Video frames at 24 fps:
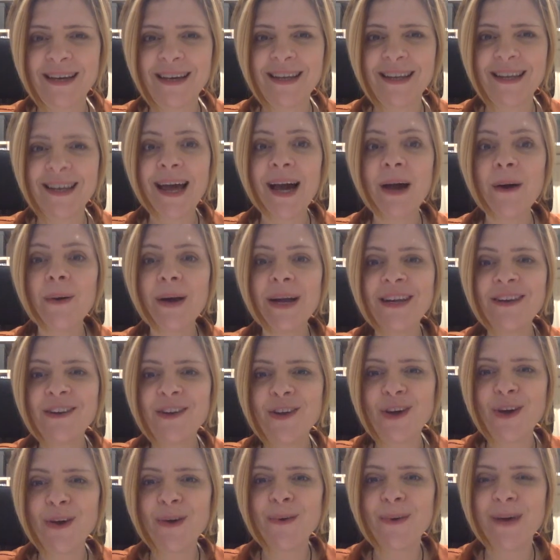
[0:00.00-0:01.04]
Now I
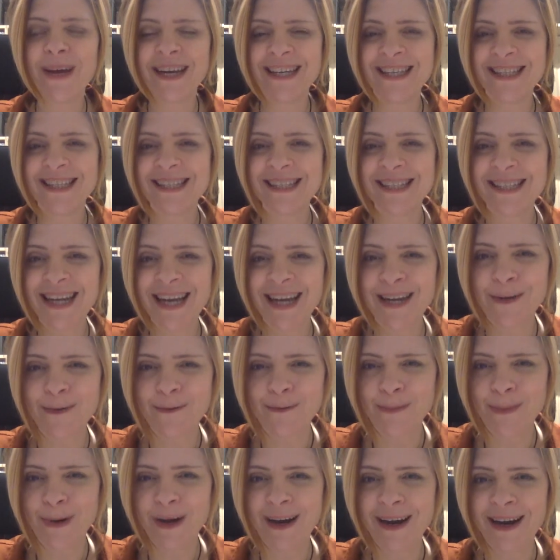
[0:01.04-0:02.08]
know its state of
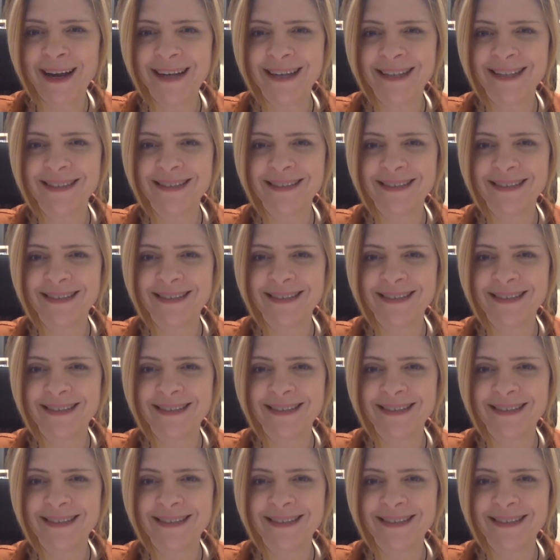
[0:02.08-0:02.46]
mind.